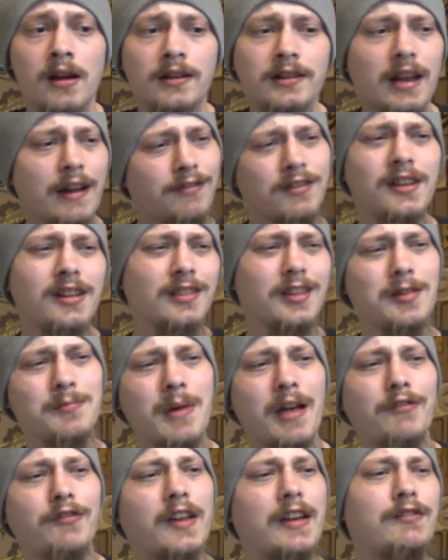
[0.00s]
Definitely
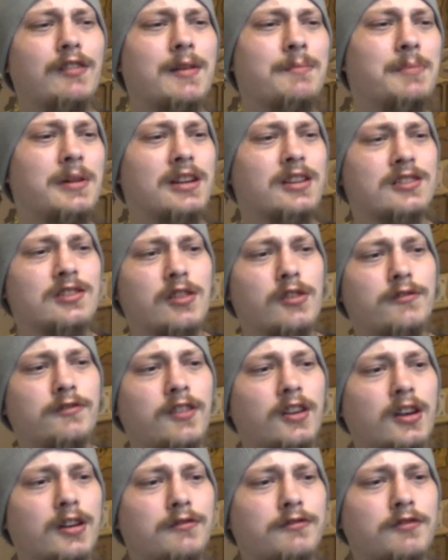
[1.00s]
my favorite beer so far